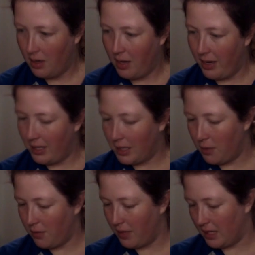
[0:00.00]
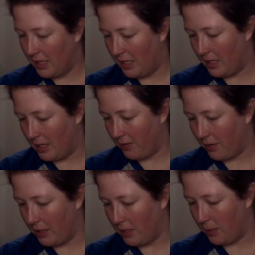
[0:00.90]
And it's so fun to see the
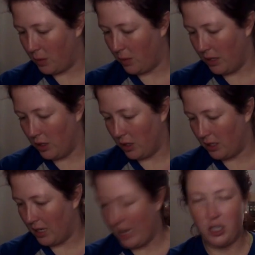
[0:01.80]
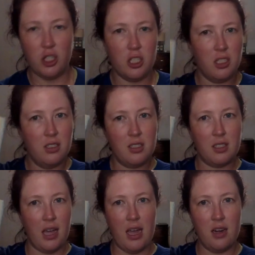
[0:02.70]
difference between just each
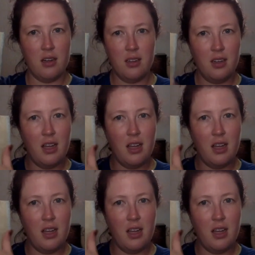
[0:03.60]
skein.